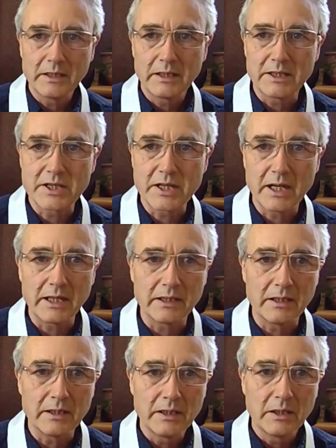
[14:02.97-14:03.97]
and saying
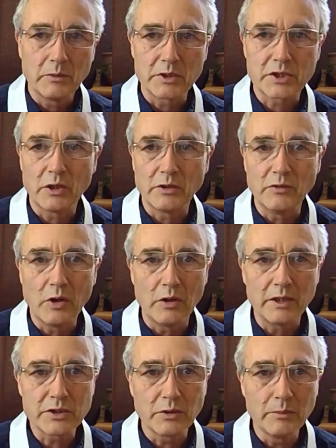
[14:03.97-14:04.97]
that what's gone wrong
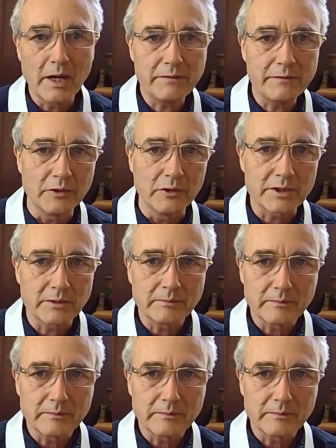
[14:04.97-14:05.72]
is all my fault.